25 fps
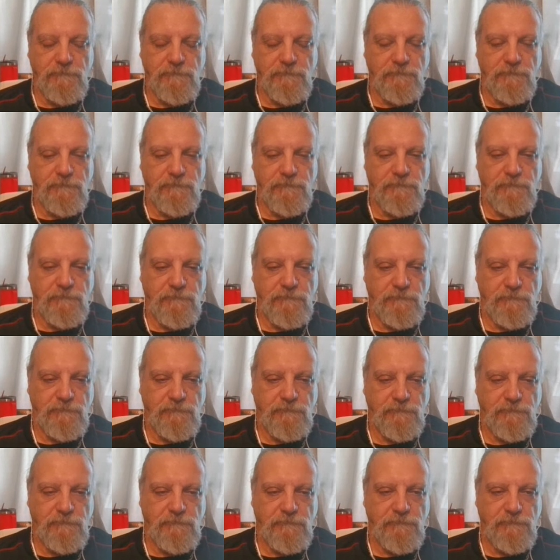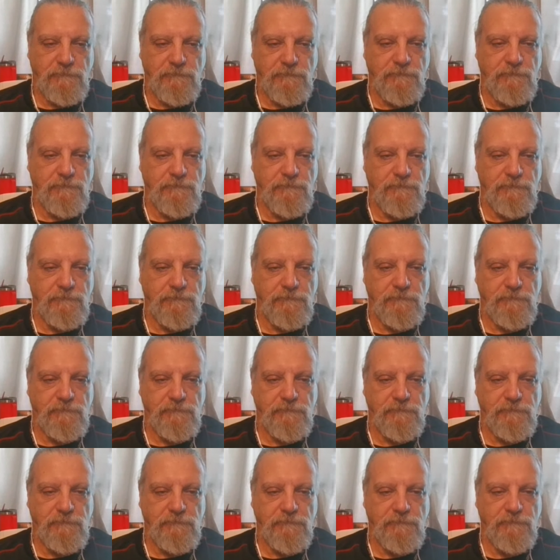
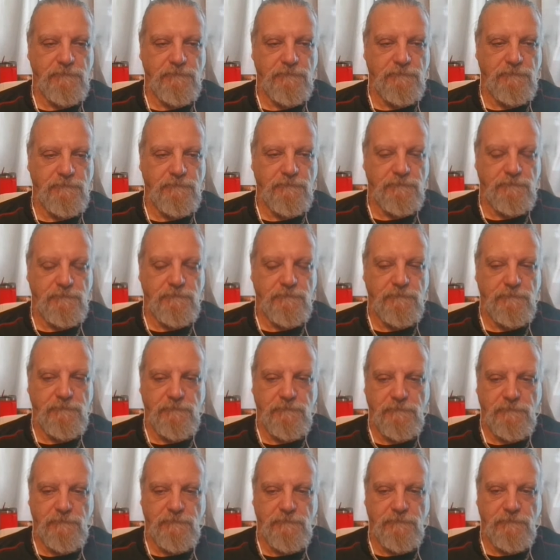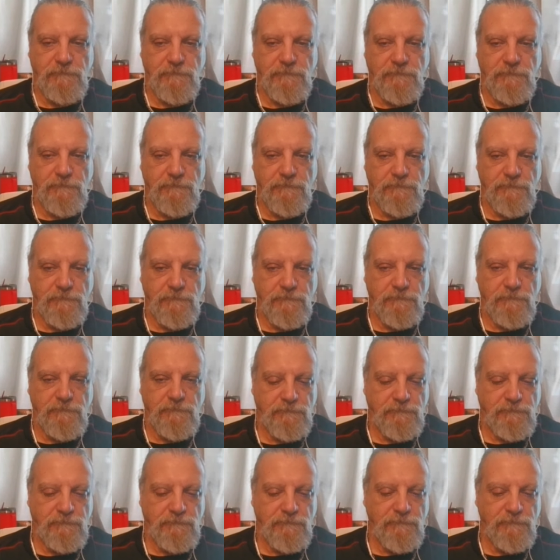
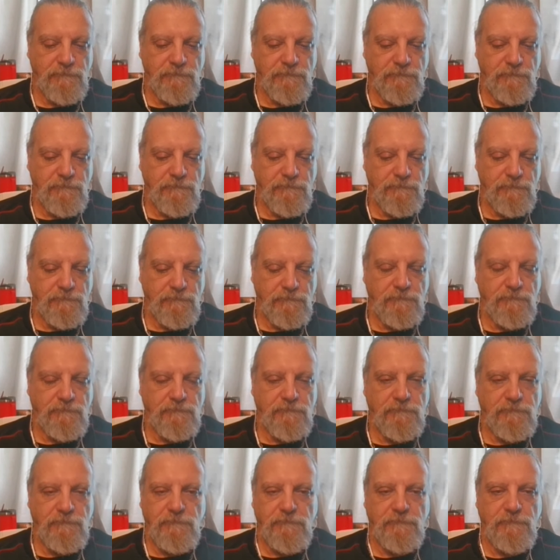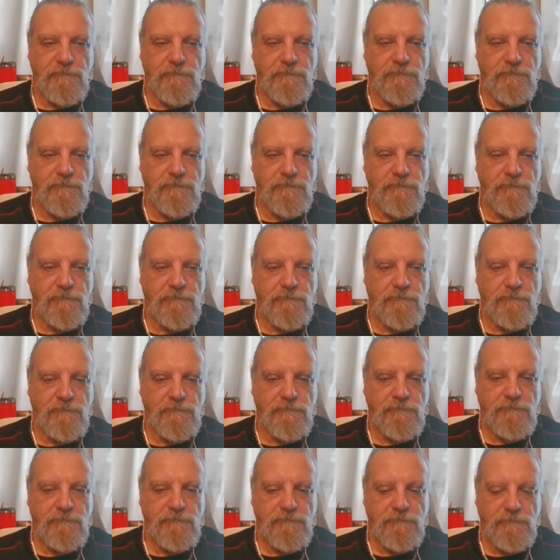
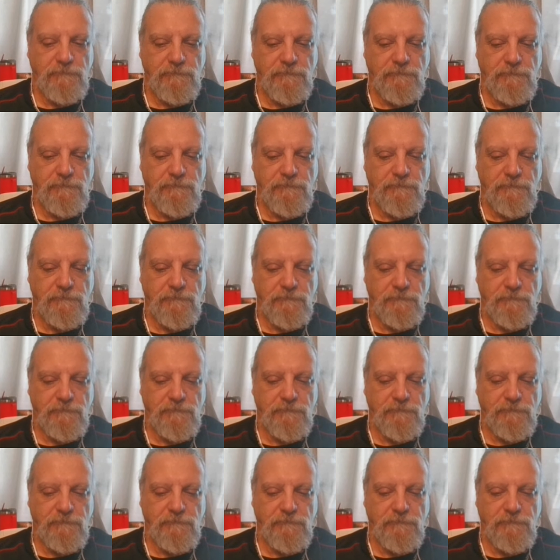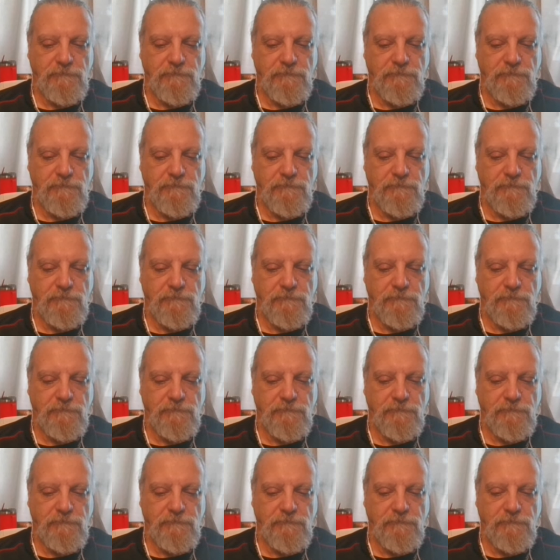[no speech]